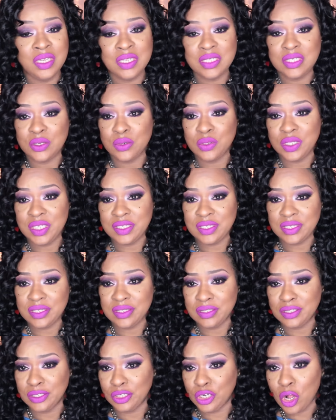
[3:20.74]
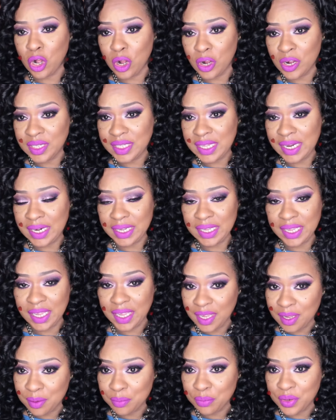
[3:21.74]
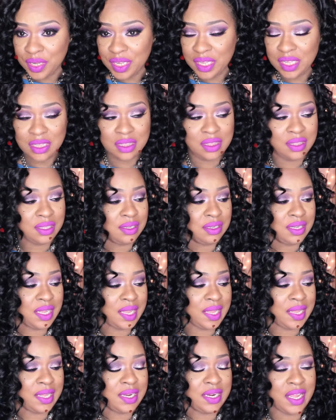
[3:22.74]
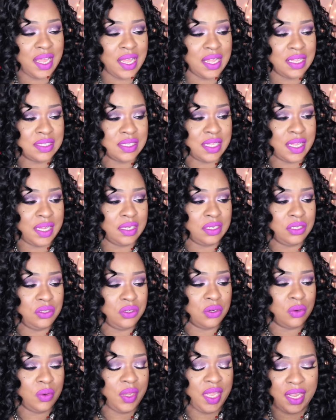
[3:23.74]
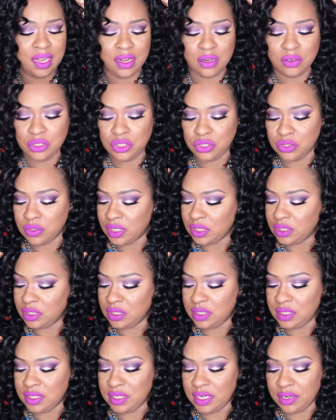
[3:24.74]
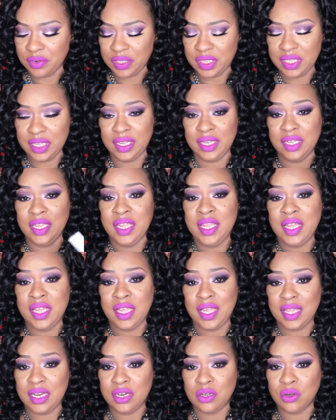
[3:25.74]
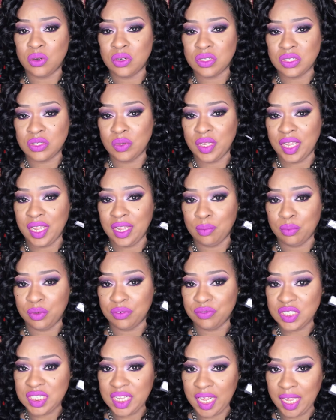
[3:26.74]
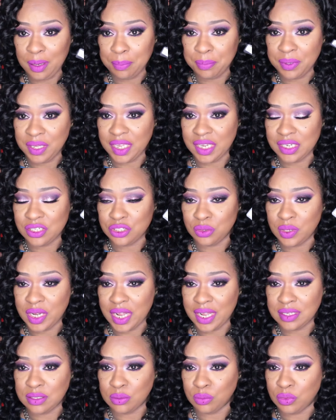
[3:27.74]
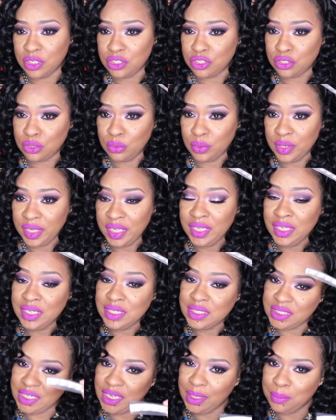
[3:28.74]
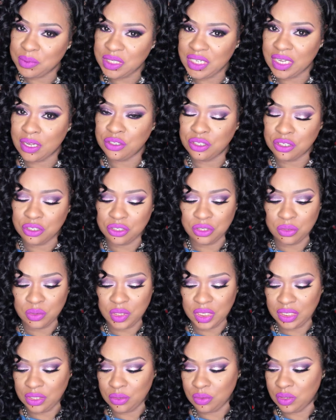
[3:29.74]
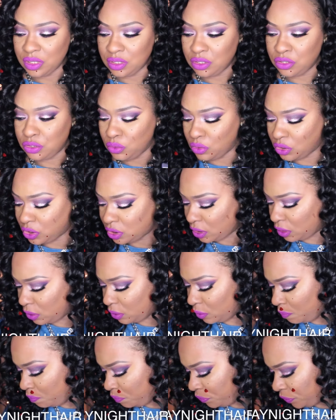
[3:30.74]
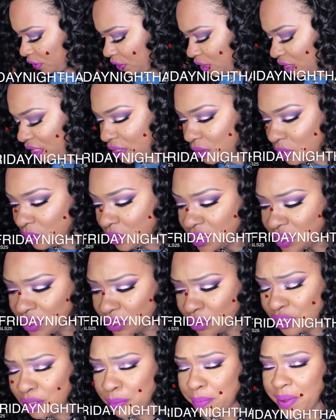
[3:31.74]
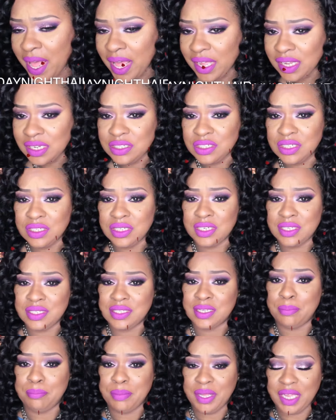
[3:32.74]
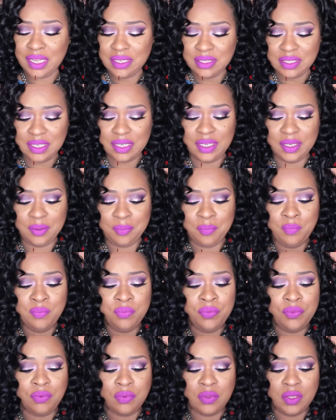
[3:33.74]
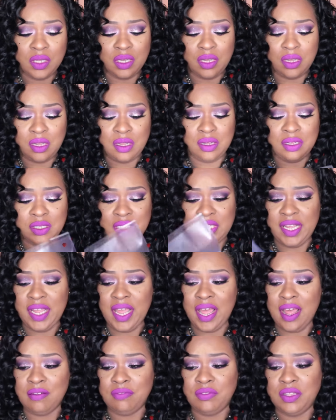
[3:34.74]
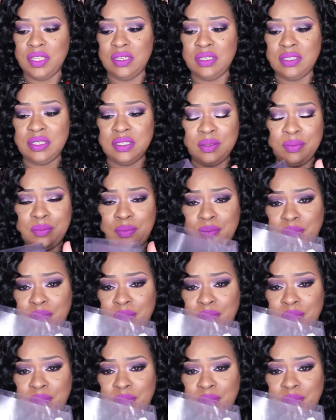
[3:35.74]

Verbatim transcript: So this is the card that it came with, and it has like, you know, care instructions and everything, and it also came with tape in case you guys want to tape down your unit. You can do so. And also the packaging is amazing. They have this